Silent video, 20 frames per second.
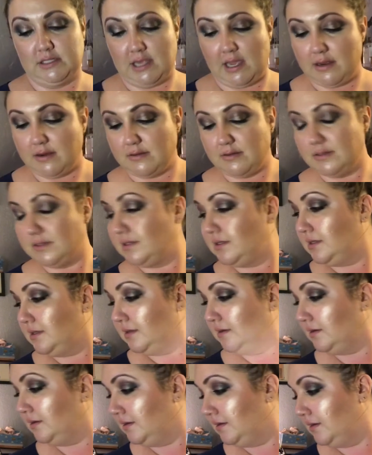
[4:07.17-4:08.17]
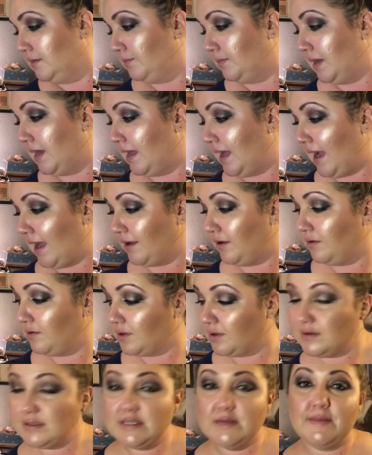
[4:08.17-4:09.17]
shadows, but I don't
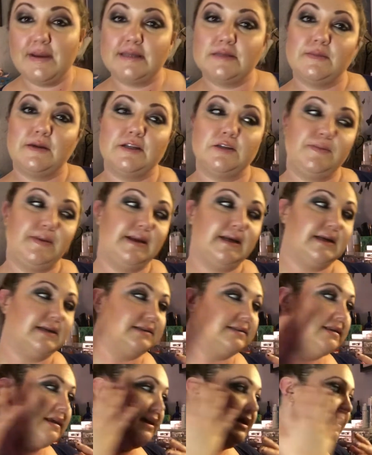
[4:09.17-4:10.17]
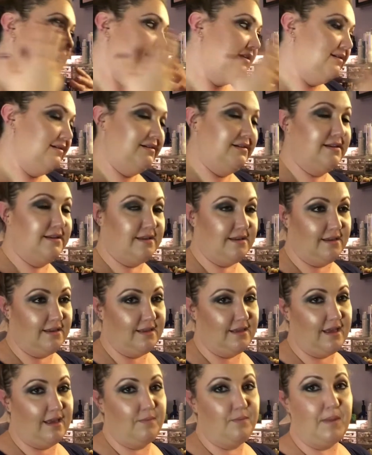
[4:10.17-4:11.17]
use them as much because
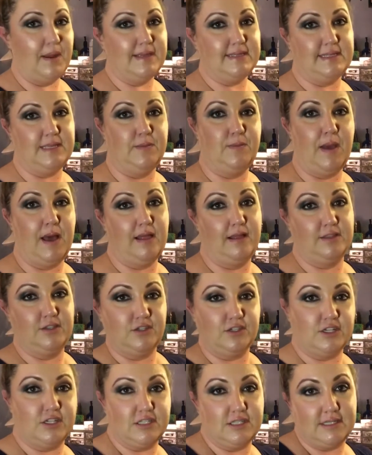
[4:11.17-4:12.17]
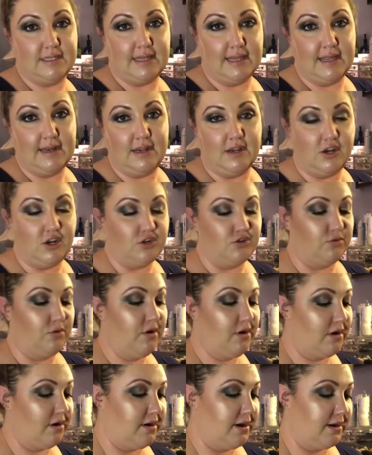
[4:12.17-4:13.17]
my Z palettes are just sticking in a
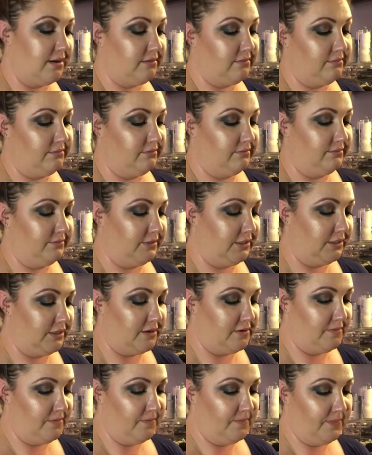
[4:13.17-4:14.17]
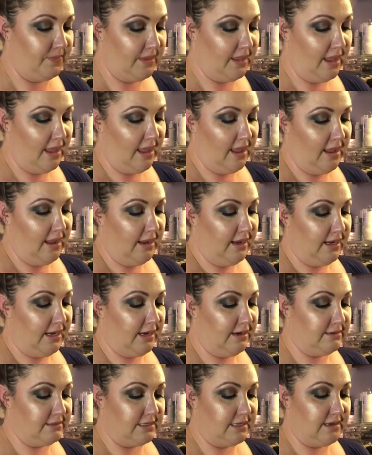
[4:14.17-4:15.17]
drawer, and
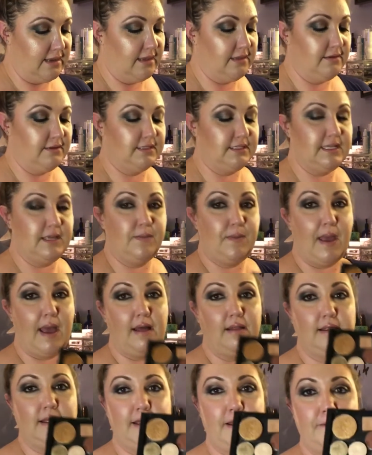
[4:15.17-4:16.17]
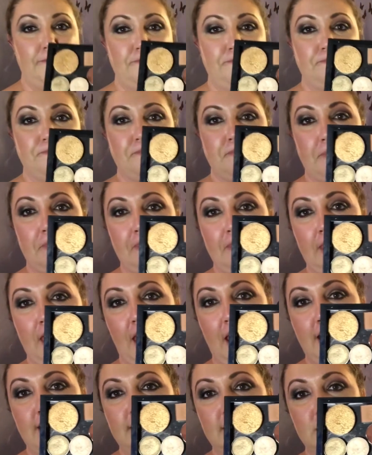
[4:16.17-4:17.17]
Here's another Z palette.
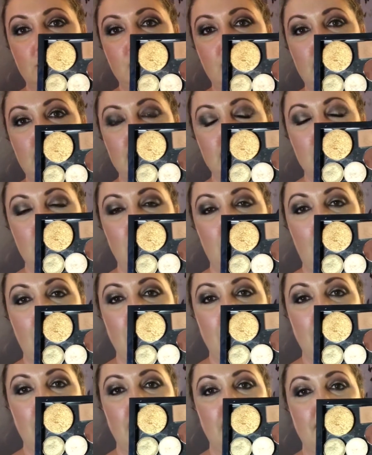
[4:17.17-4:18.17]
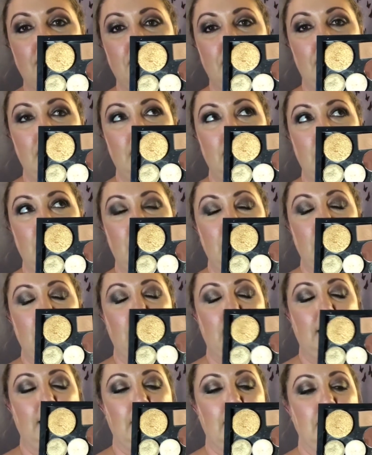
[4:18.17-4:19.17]
And this one is a lot of,
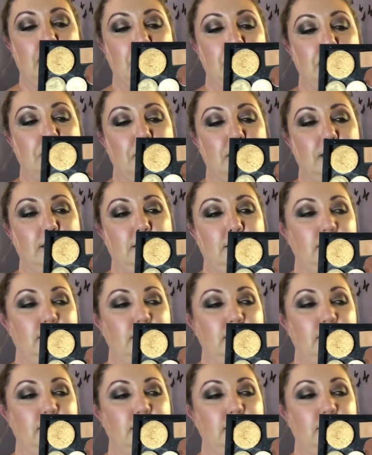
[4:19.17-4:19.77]
what